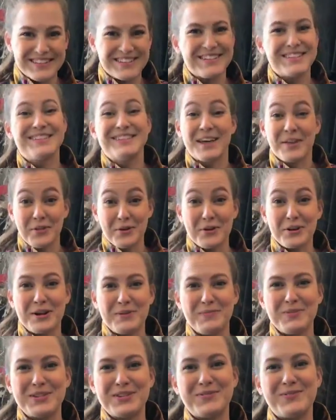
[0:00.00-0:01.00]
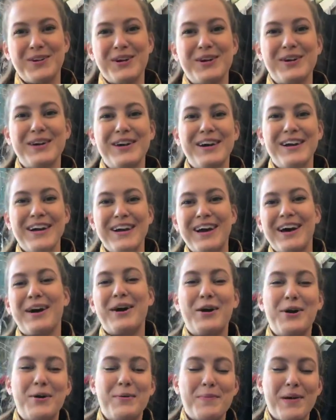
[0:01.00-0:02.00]
to the southern hemisphere,
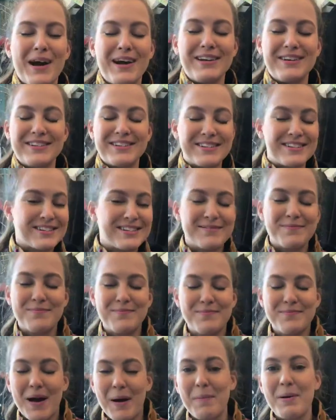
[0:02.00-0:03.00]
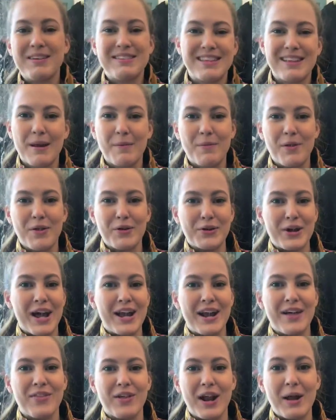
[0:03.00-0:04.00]
um, I just, I messed that up the other day
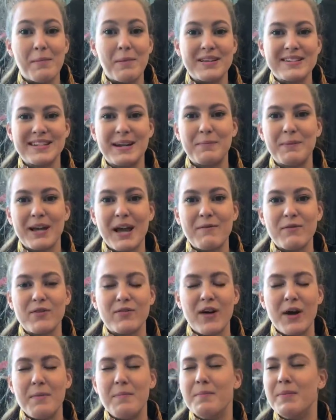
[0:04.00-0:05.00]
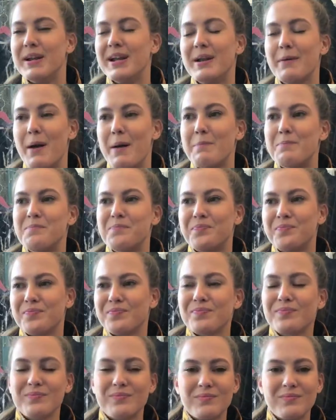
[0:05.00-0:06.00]
and I thought I'd mess it up again for fun. But anyway,
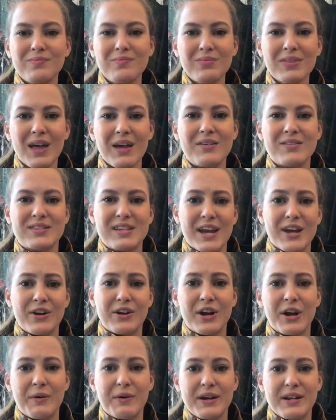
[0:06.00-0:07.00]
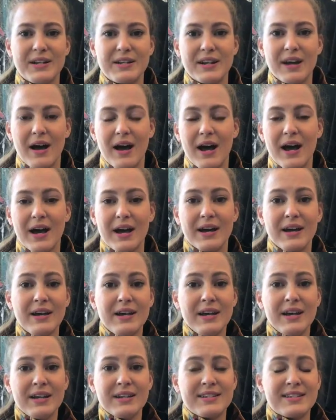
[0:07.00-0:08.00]
say you're going uh,
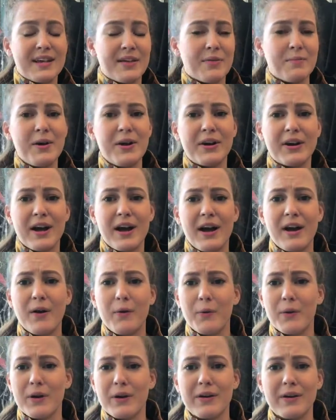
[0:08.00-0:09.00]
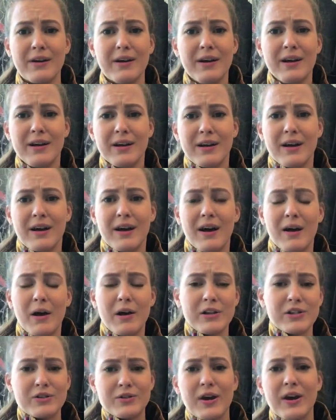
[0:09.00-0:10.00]
to South America or uh,
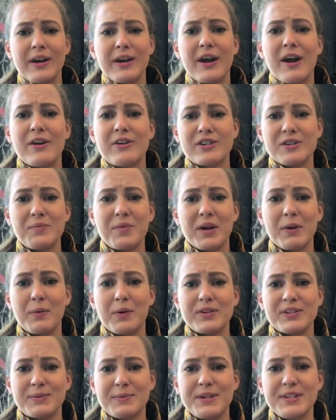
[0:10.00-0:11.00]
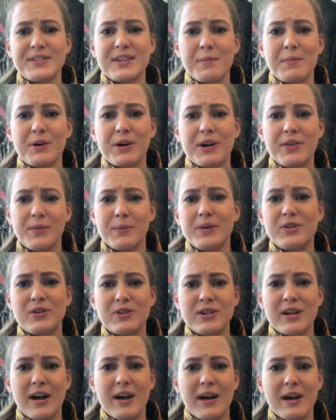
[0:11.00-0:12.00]
Australia or something where it's going to be summer in the
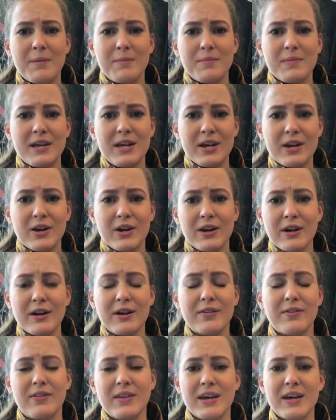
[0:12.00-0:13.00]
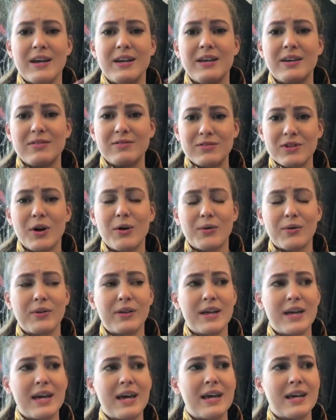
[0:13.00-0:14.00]
winter time here, then
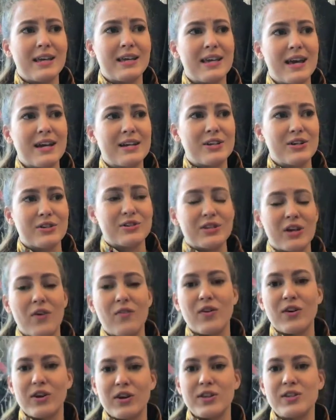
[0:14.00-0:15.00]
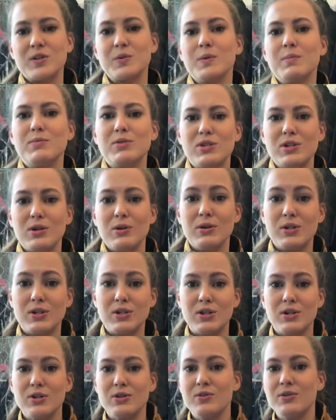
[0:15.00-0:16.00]
totally get yourself a good swimsuit
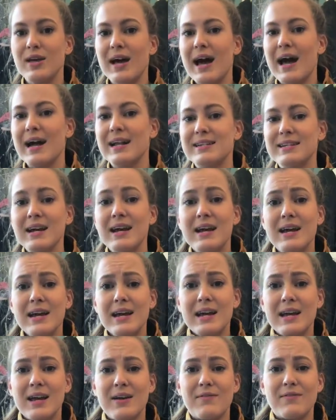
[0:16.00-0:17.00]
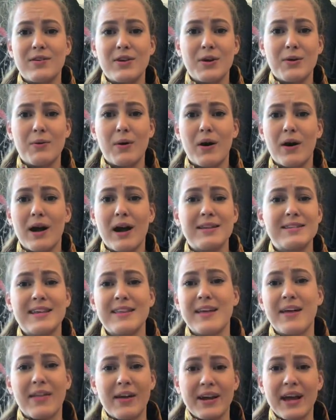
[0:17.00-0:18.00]
to do that. If you are, I
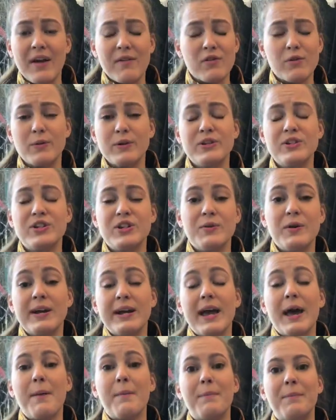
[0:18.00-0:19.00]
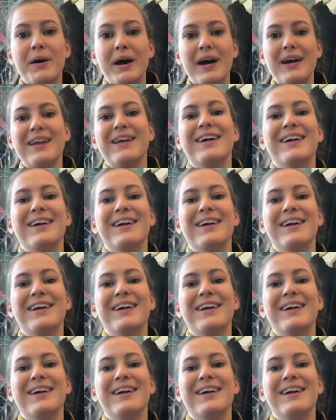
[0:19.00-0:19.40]
say that like everyone's doing it, but